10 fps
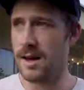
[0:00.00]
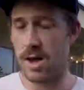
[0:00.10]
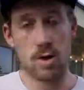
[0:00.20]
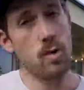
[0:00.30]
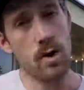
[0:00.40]

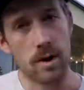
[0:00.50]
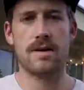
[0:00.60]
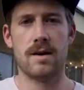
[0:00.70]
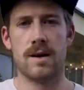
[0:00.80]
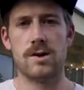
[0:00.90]
in the world.
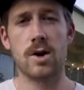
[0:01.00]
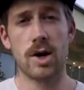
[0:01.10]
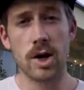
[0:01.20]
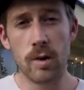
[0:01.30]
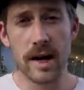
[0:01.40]
So a
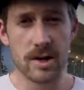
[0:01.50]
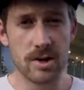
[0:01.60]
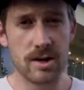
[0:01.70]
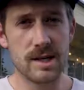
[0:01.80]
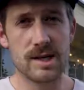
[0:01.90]
good way to
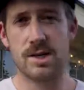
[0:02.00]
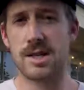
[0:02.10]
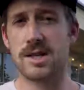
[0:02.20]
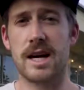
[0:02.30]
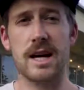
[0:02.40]
do this is
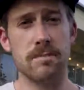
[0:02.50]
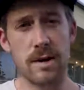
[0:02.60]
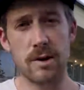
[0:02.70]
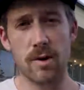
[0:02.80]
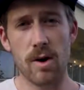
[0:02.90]
just to get
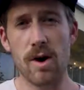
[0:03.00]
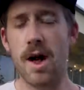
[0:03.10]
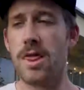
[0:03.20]
B-roll.